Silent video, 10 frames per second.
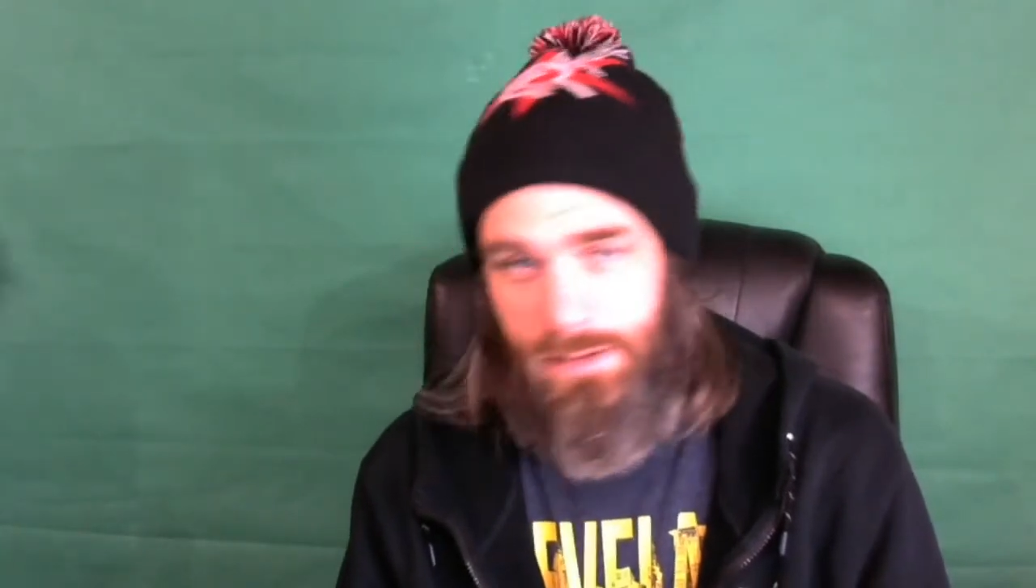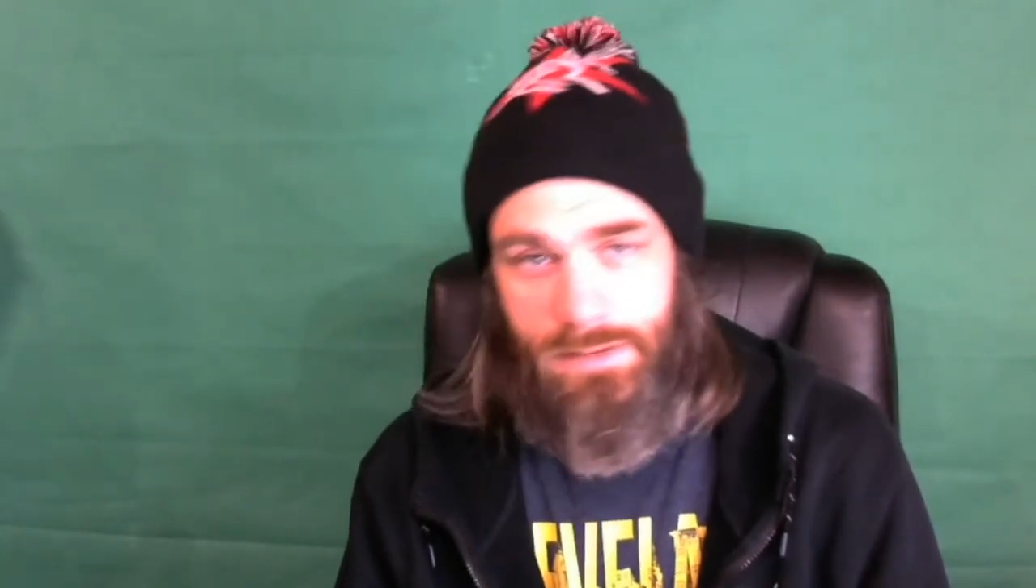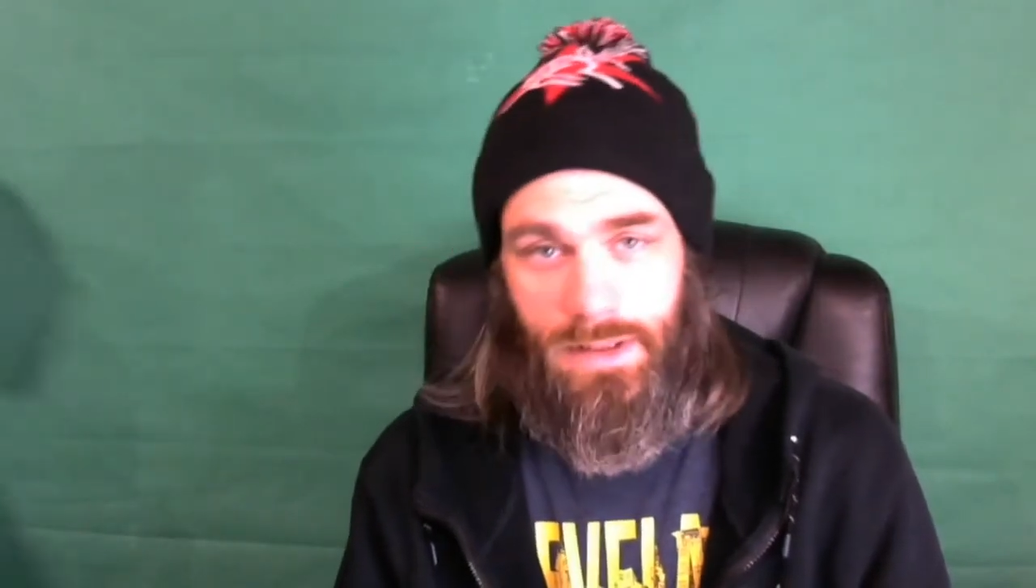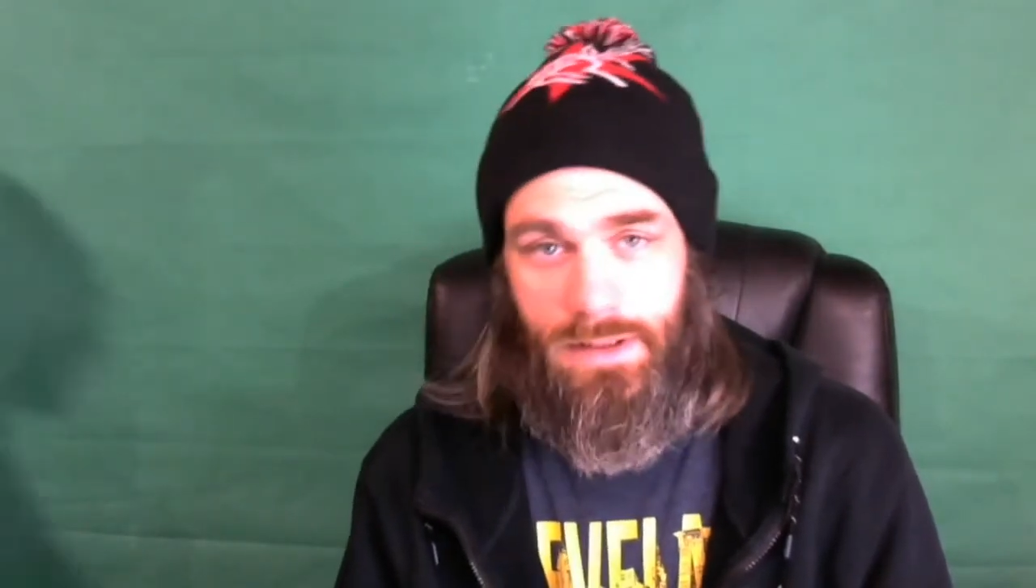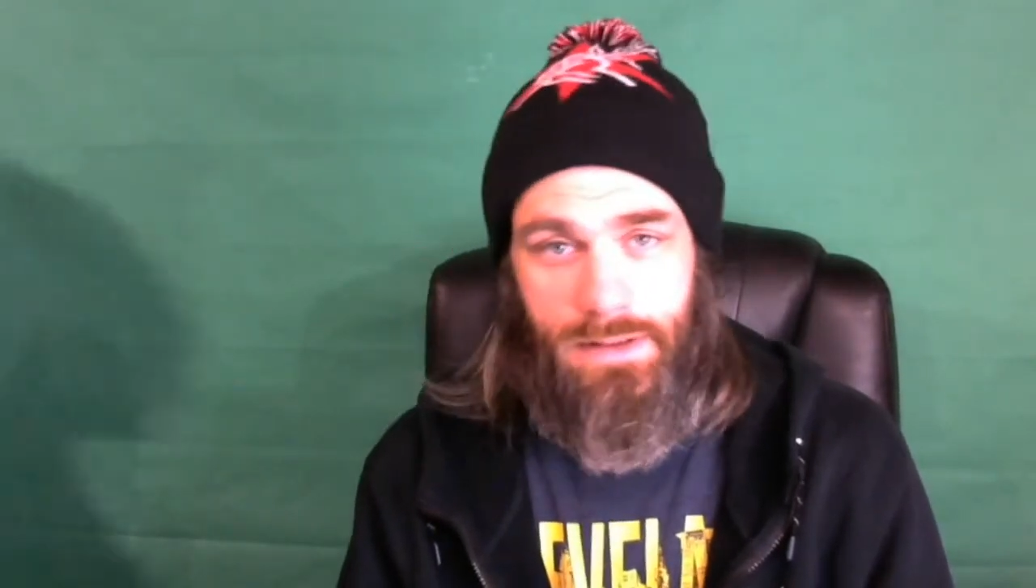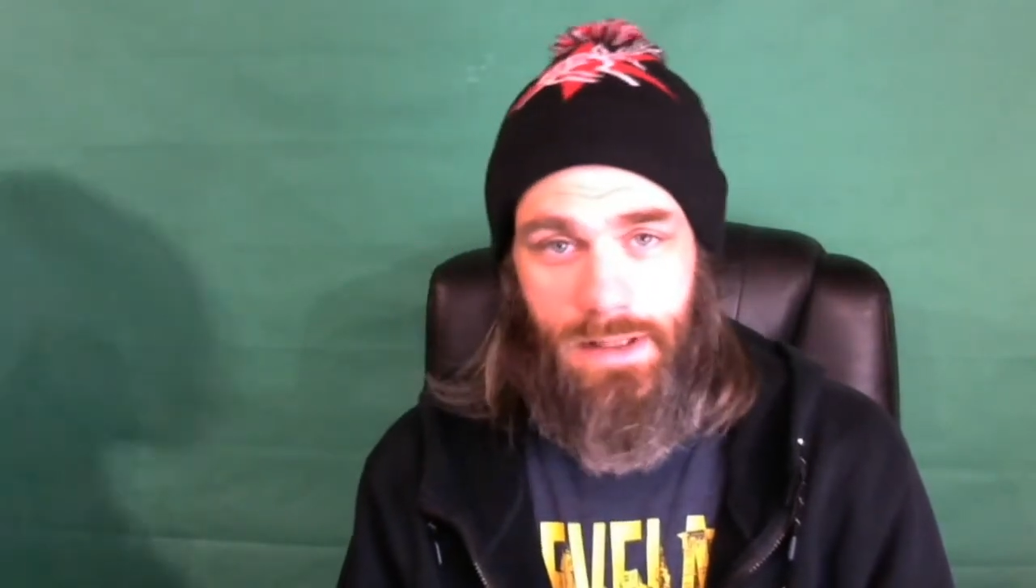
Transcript: See?